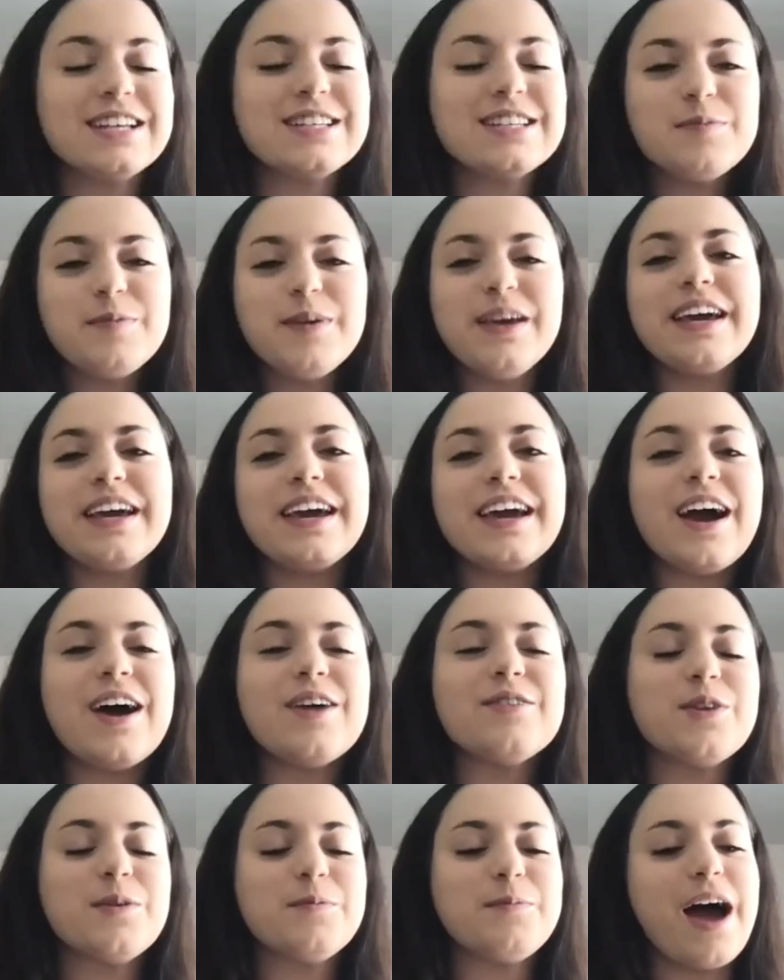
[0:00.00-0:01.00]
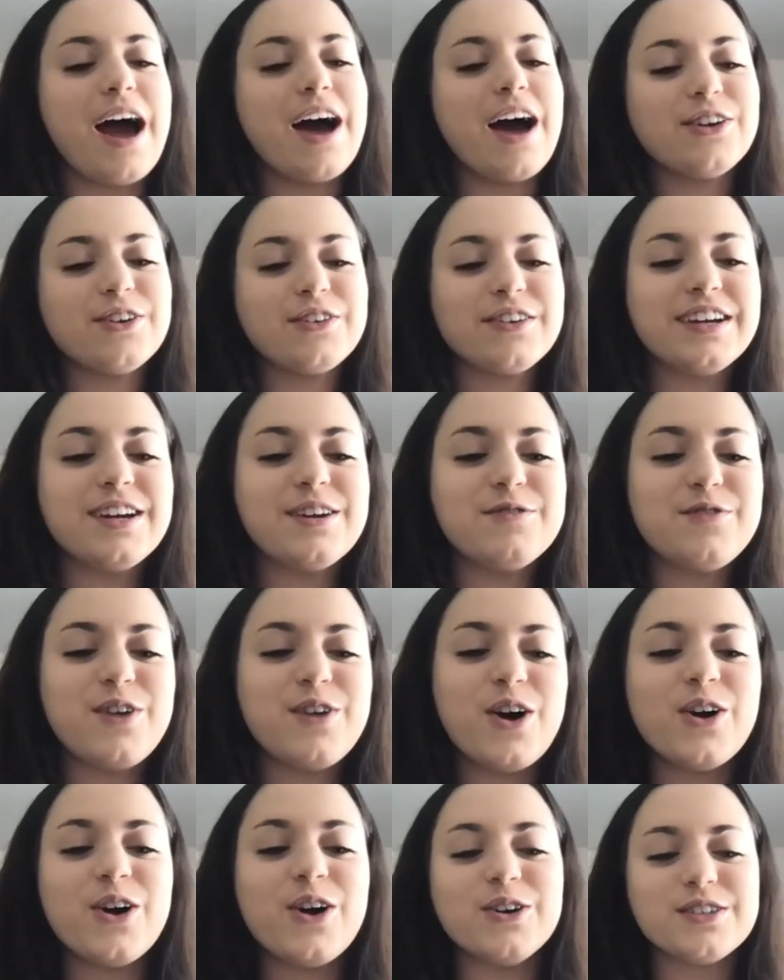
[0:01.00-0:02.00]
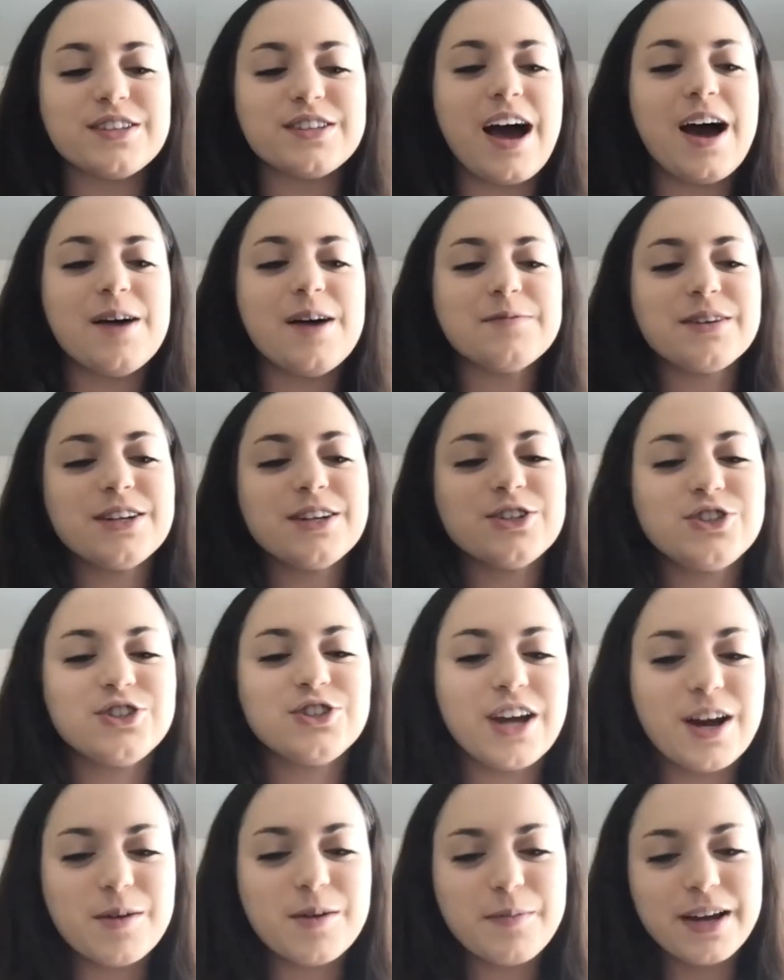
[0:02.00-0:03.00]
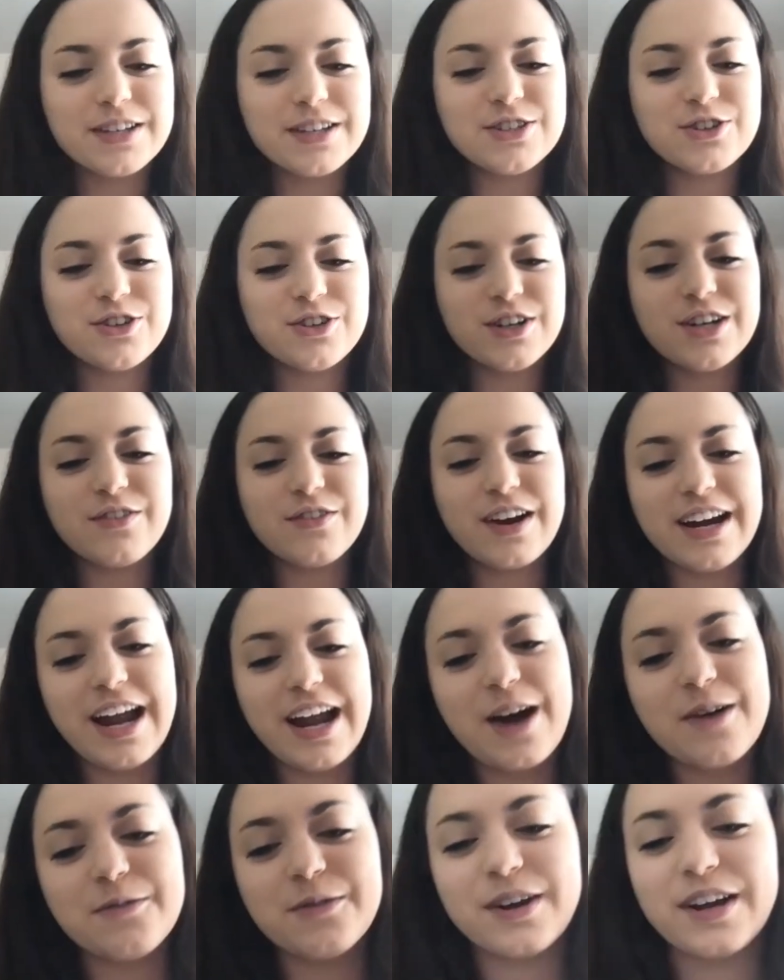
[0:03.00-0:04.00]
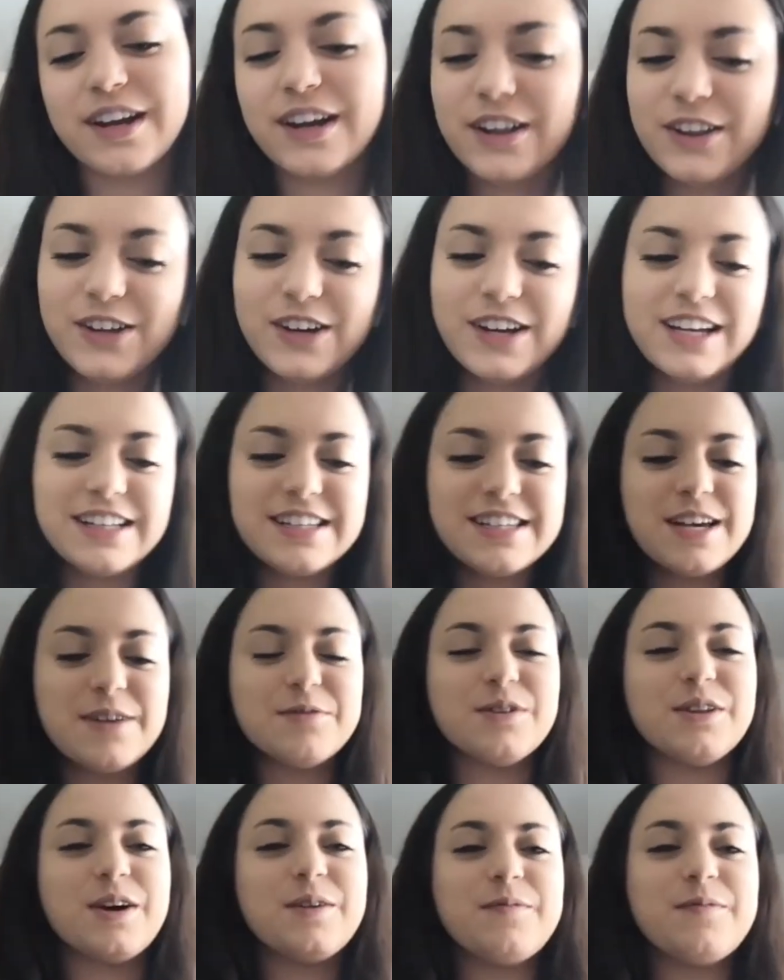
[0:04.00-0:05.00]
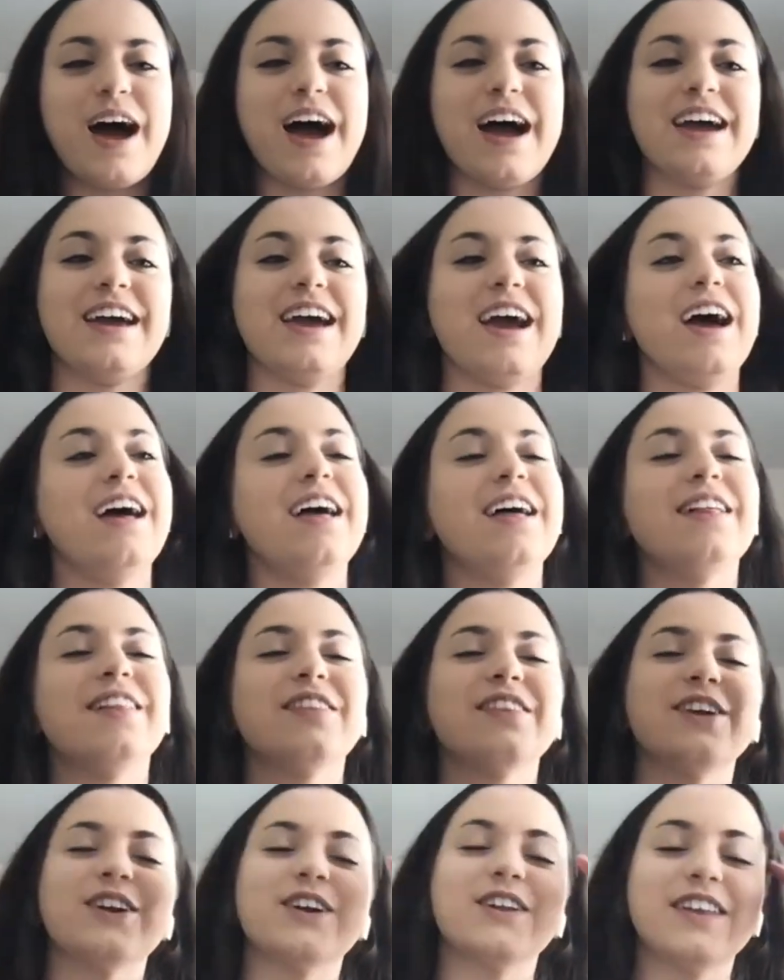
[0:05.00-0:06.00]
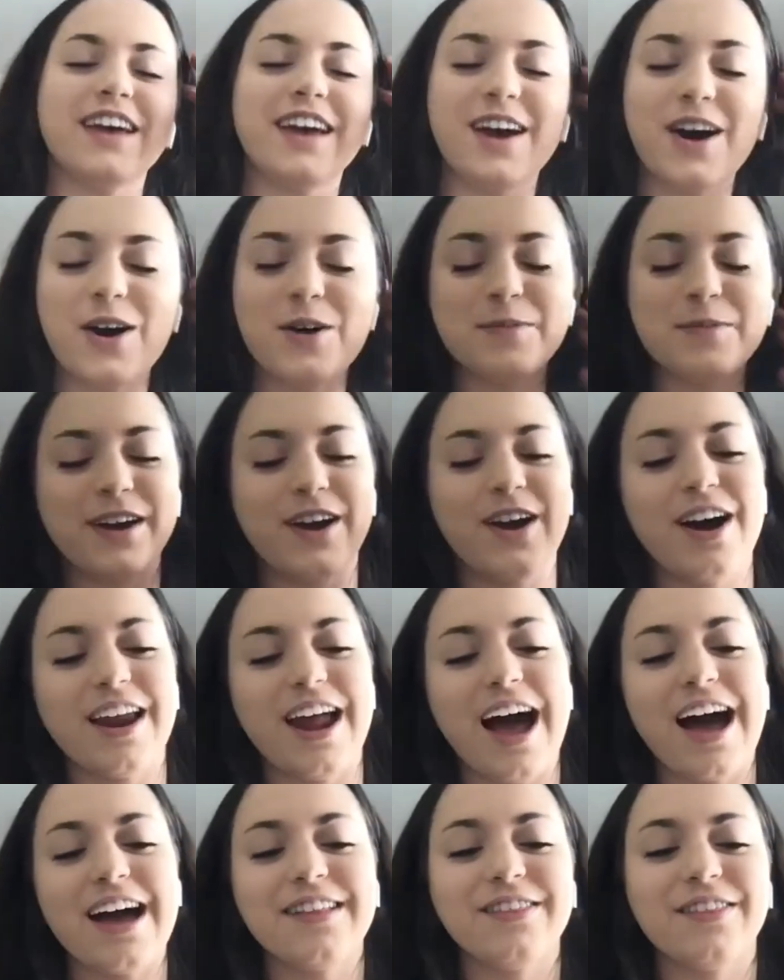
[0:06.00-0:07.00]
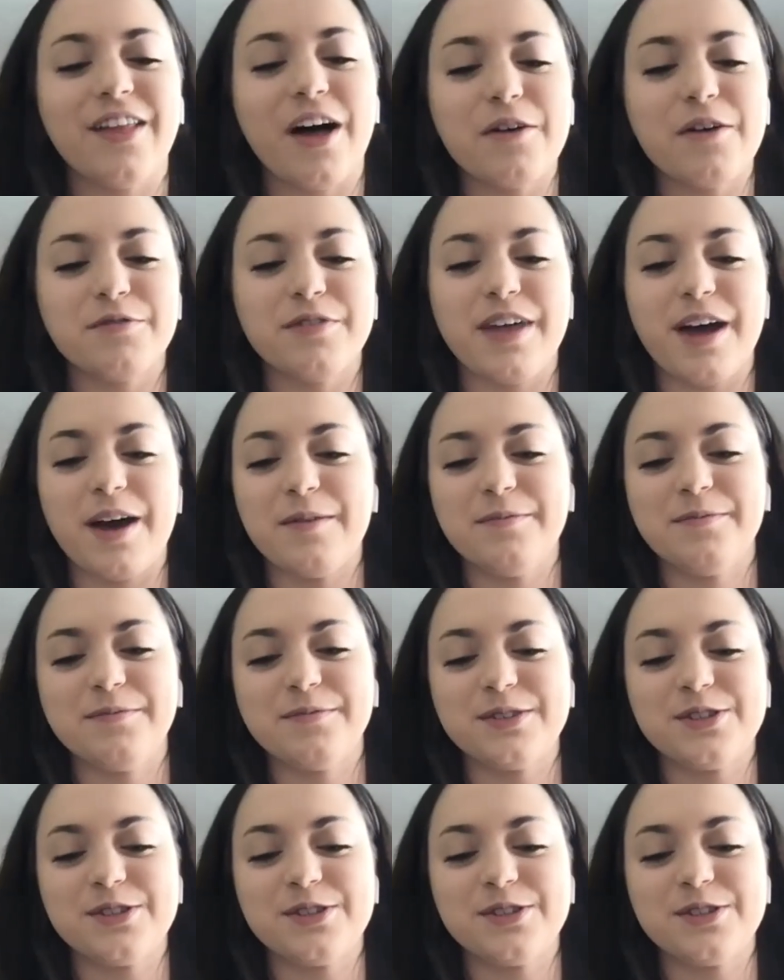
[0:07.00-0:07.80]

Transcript: speaking of the ballerina photos, I'm going to share my screen right now. We're going to look at some of them. I literally, oh my God, I love them